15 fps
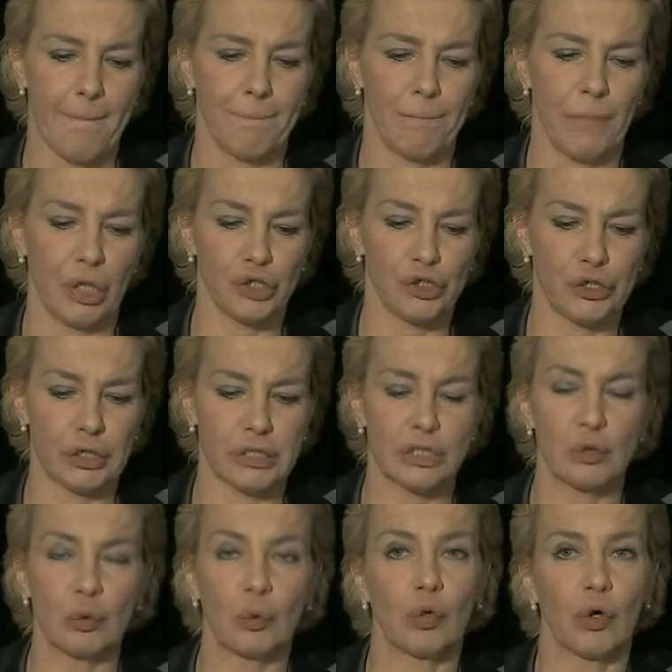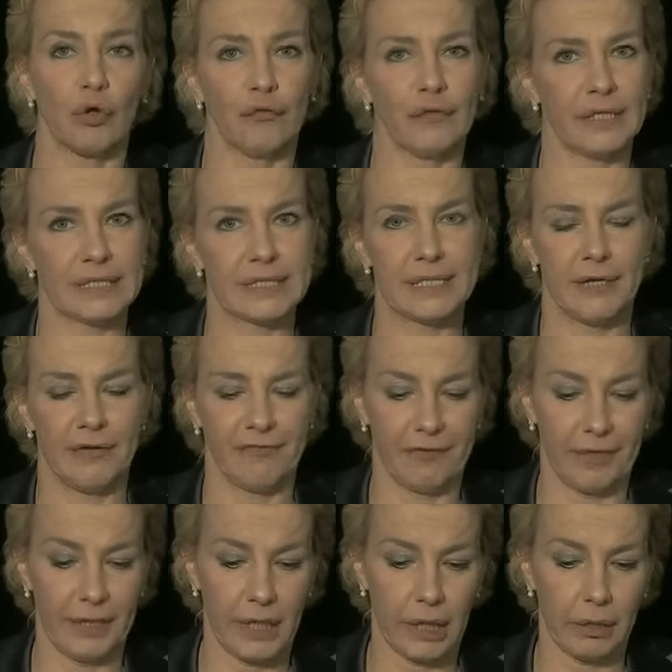measures to convince the
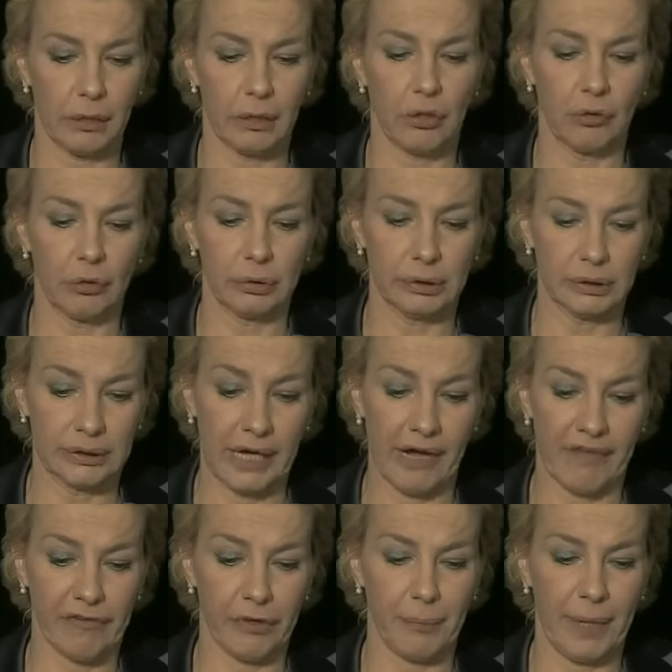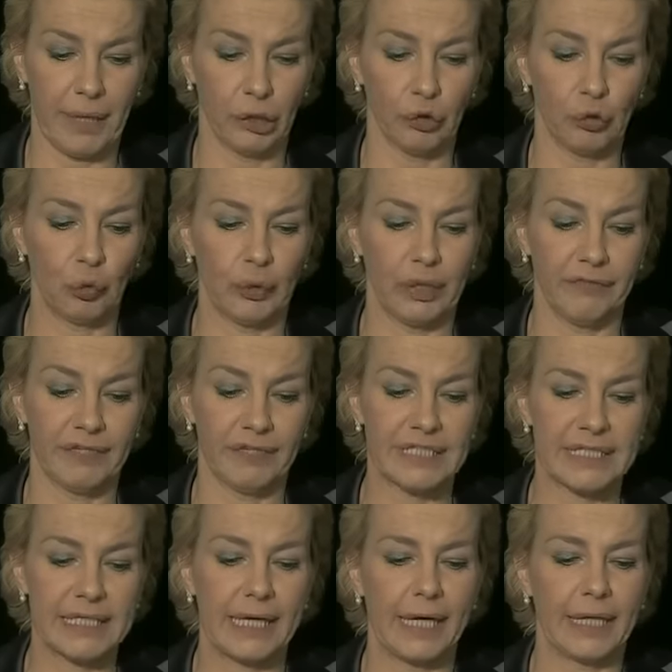federal government to
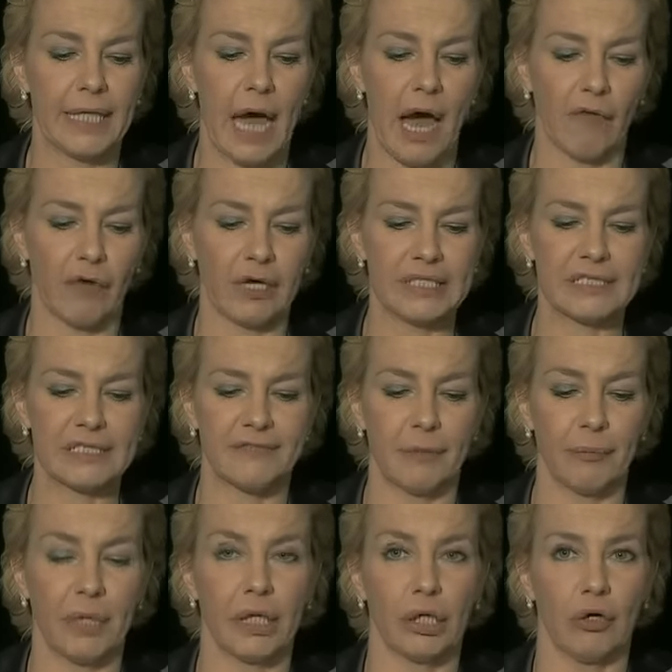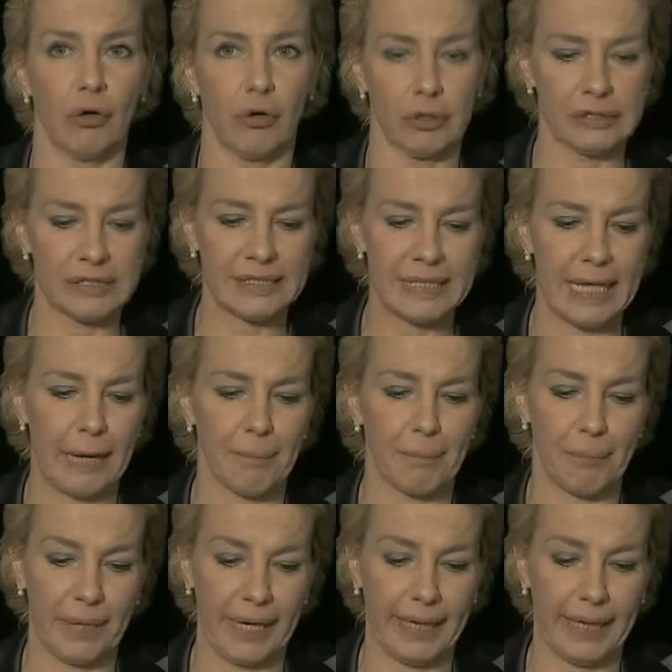investigate Hawaii's family courts and